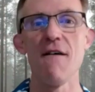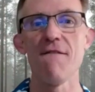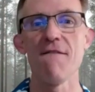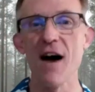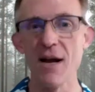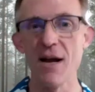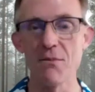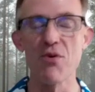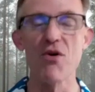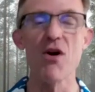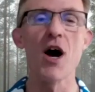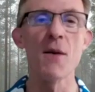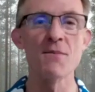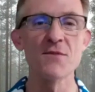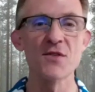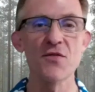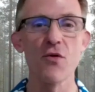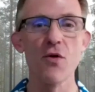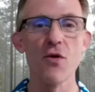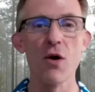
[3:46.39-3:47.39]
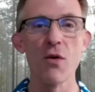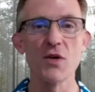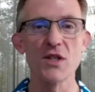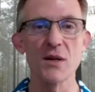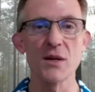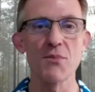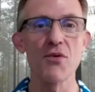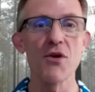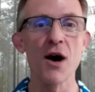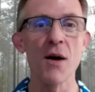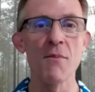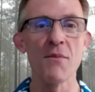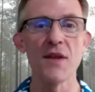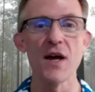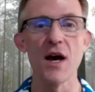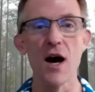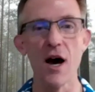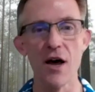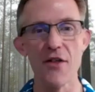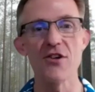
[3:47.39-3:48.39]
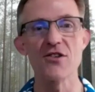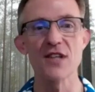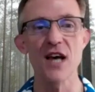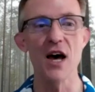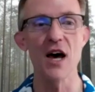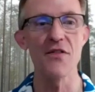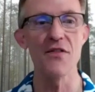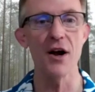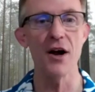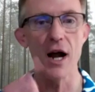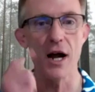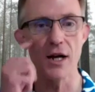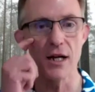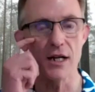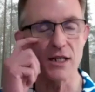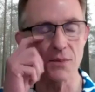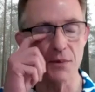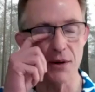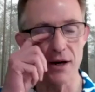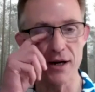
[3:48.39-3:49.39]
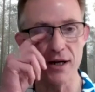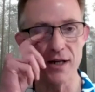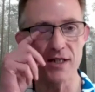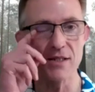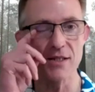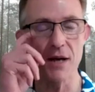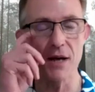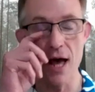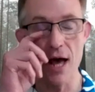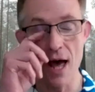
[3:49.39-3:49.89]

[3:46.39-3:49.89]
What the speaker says: find problems for, was a problem that others out there had experienced